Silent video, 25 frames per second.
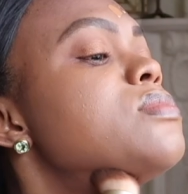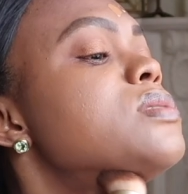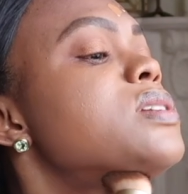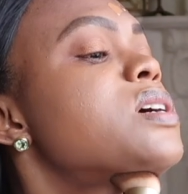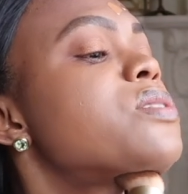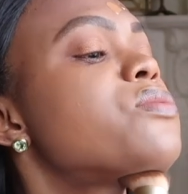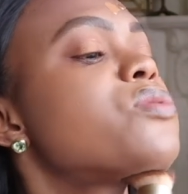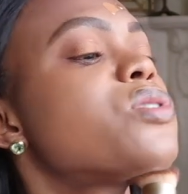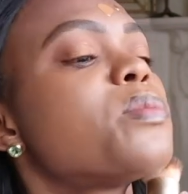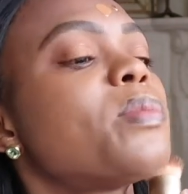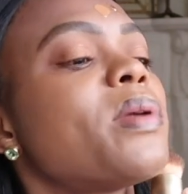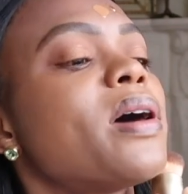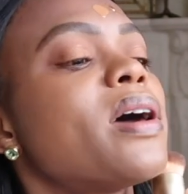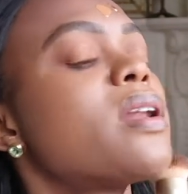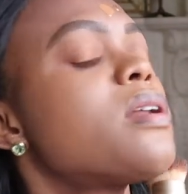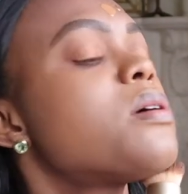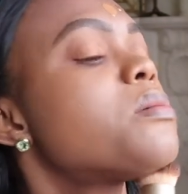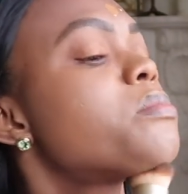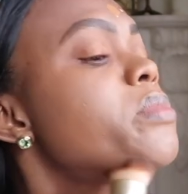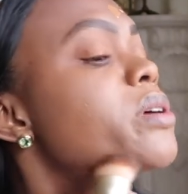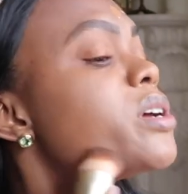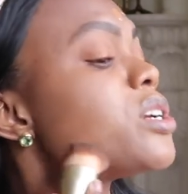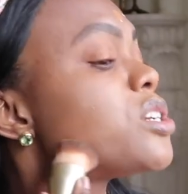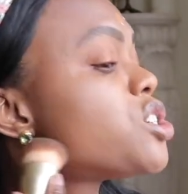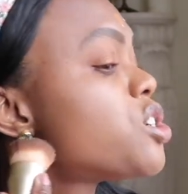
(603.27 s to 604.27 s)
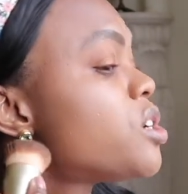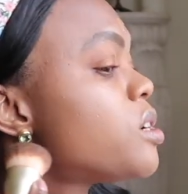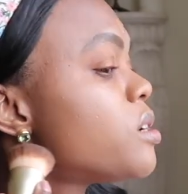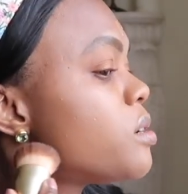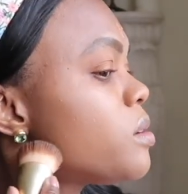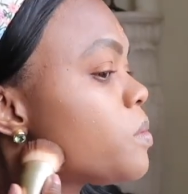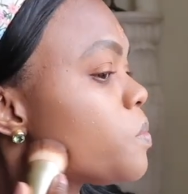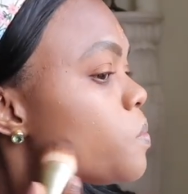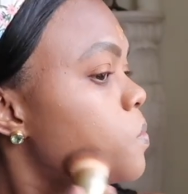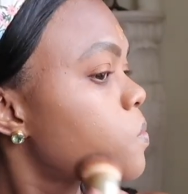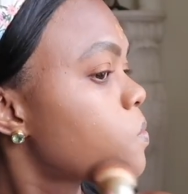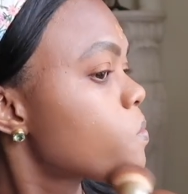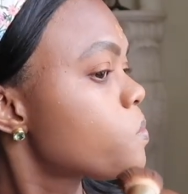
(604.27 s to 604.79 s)
never apply it on my
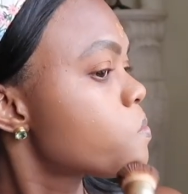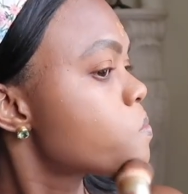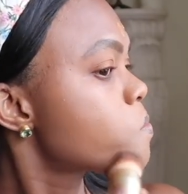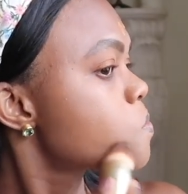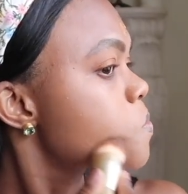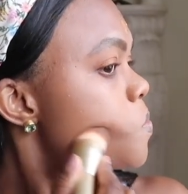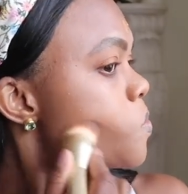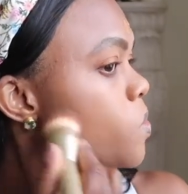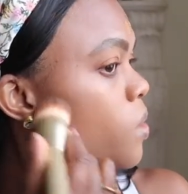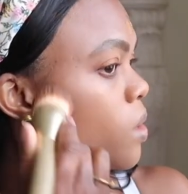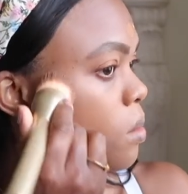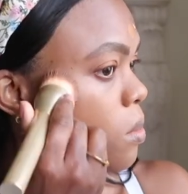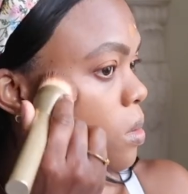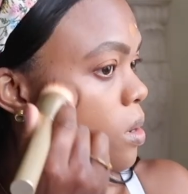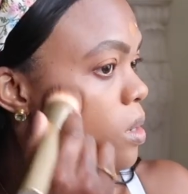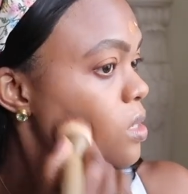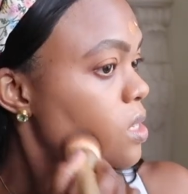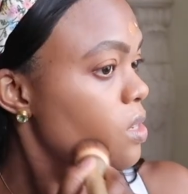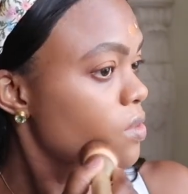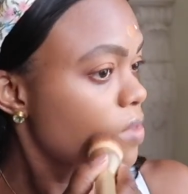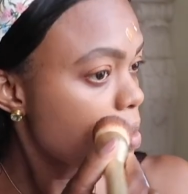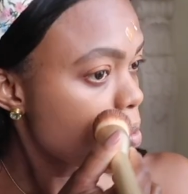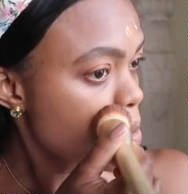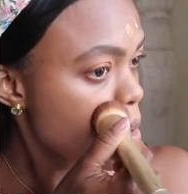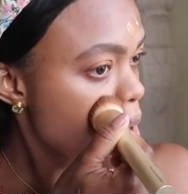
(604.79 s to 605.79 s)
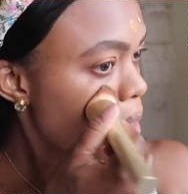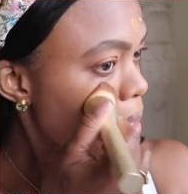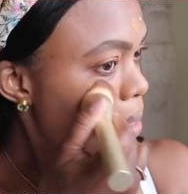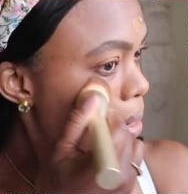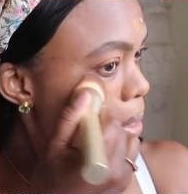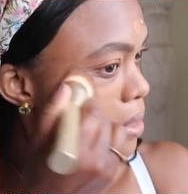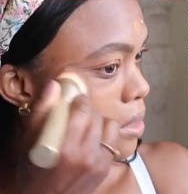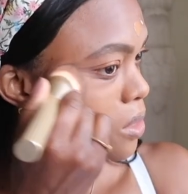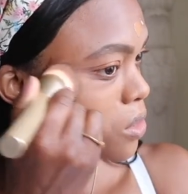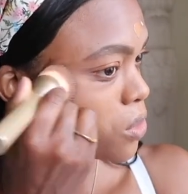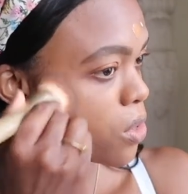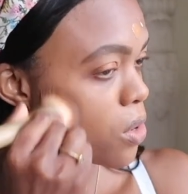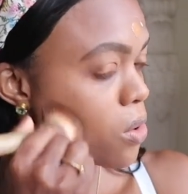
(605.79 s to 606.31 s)
chin, because if I'm wearing
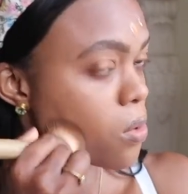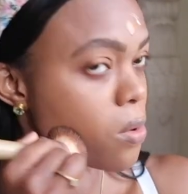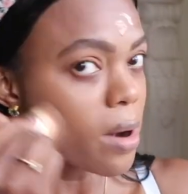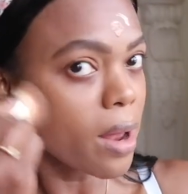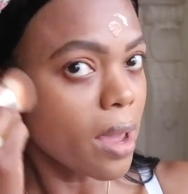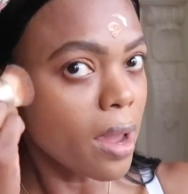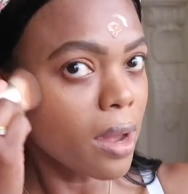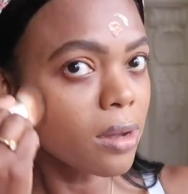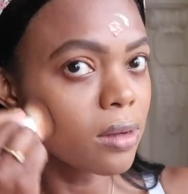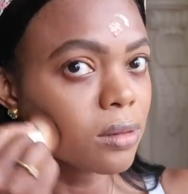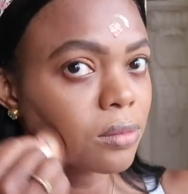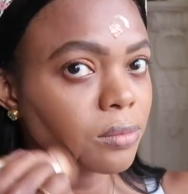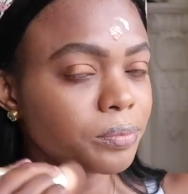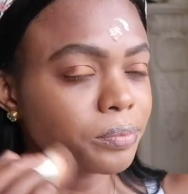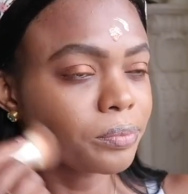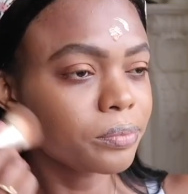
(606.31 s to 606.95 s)
like a turtleneck.